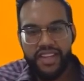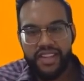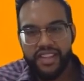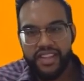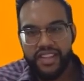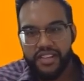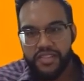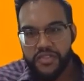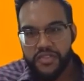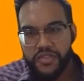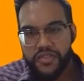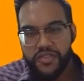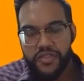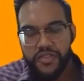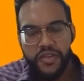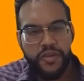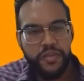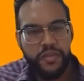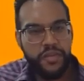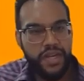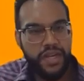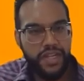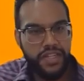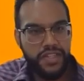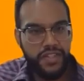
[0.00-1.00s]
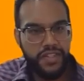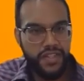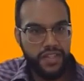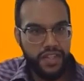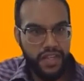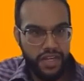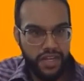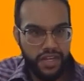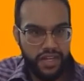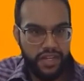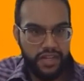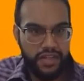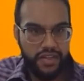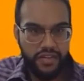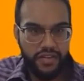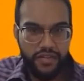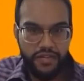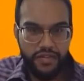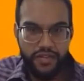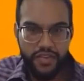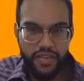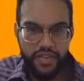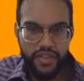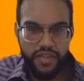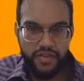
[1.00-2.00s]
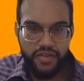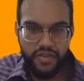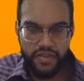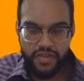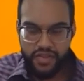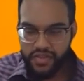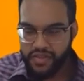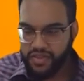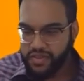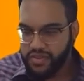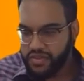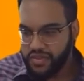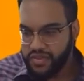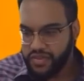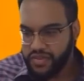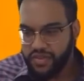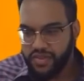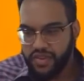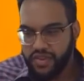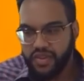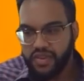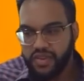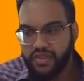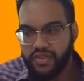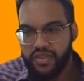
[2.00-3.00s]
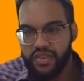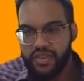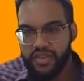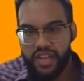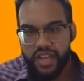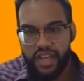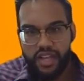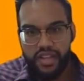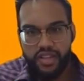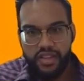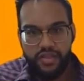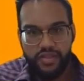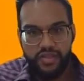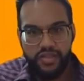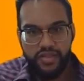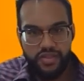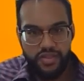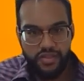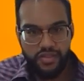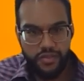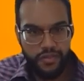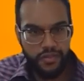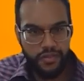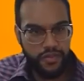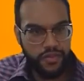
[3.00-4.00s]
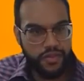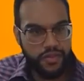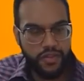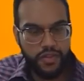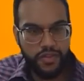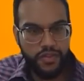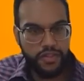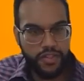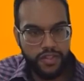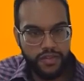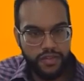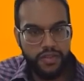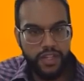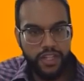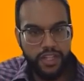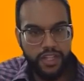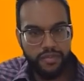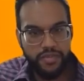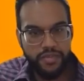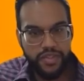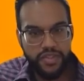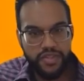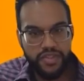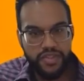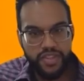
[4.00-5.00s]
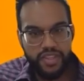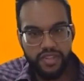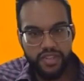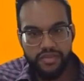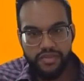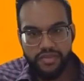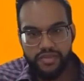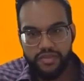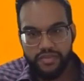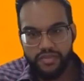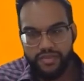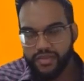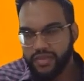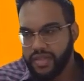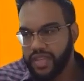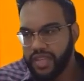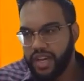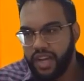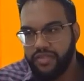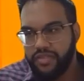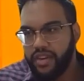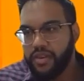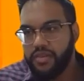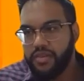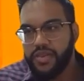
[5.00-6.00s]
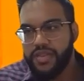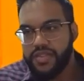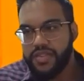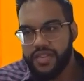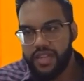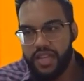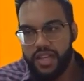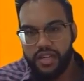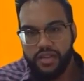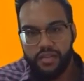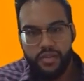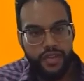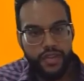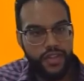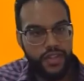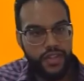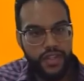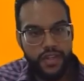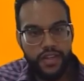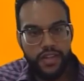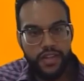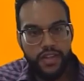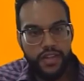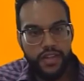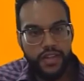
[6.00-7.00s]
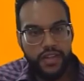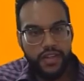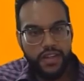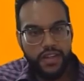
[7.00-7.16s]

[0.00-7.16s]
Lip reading: there's so much there for you to grow and you to, develop yourself. I've always said within